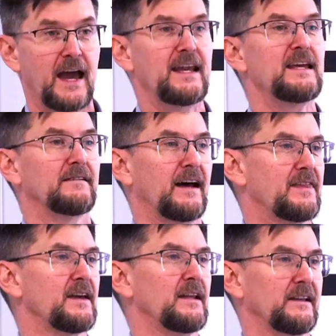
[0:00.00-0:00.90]
And I
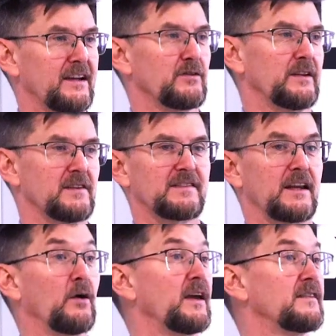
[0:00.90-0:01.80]
think he literally just
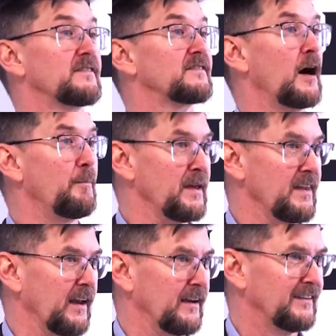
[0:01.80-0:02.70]
said, okay, stop me
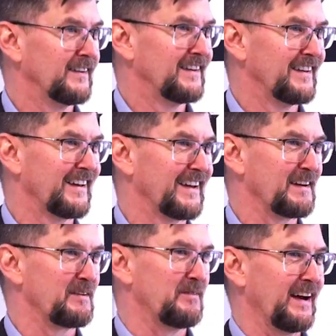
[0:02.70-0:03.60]
then,
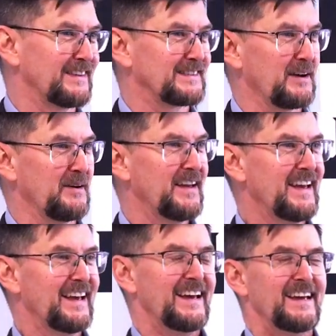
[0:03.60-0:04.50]
right? So,
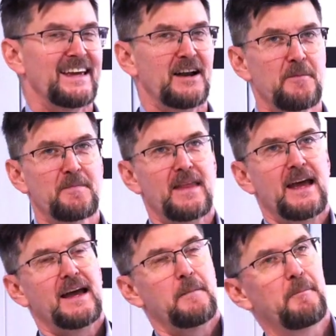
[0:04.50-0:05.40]
you know,
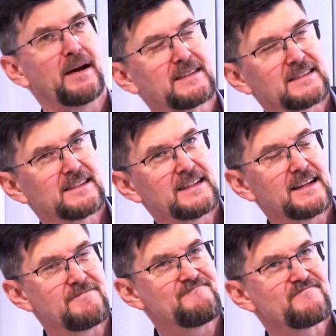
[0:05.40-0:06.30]
but
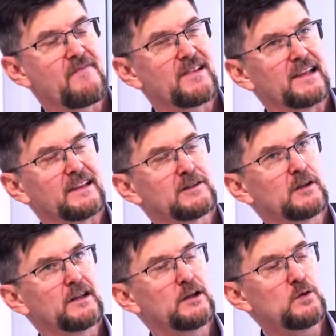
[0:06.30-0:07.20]
to
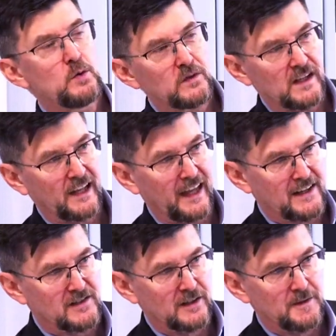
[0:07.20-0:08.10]
lose an
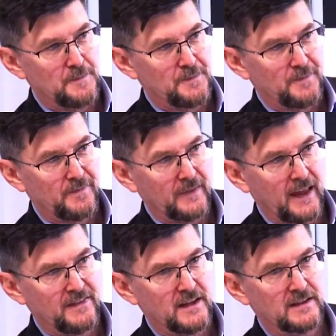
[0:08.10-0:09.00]
election
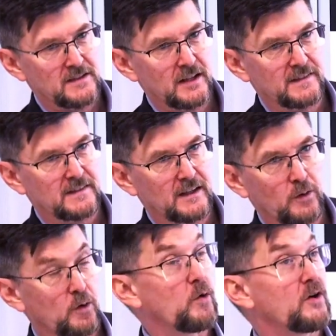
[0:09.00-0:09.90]
and then just,
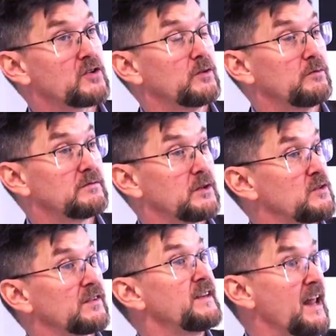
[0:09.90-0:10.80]
or to
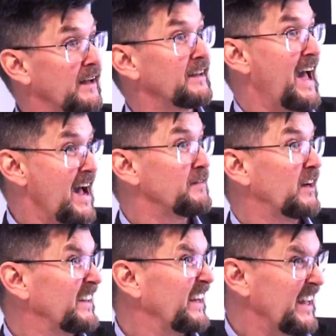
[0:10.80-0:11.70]
just not have
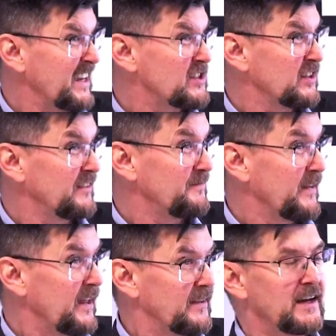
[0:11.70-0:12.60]
an election,
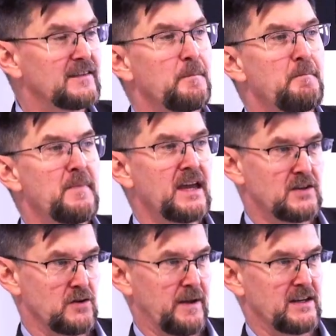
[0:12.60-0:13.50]
that is a
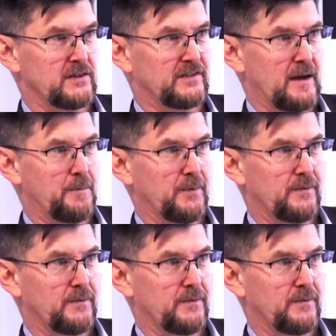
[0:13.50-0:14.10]
major, major step.